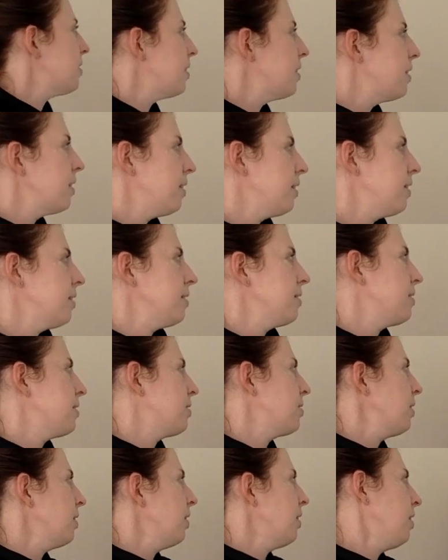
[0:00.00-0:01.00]

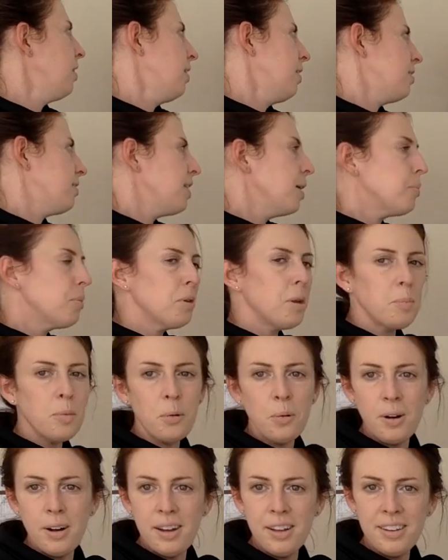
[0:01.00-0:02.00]
is example number
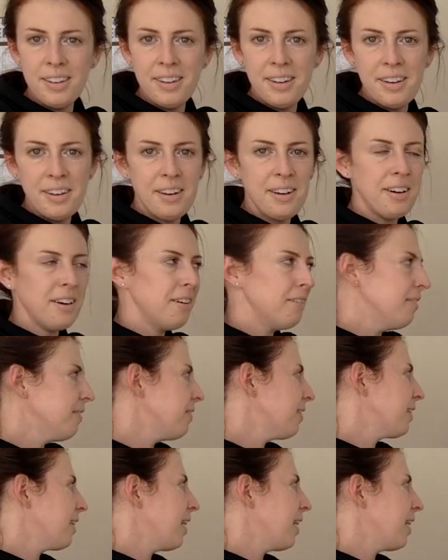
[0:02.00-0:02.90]
one of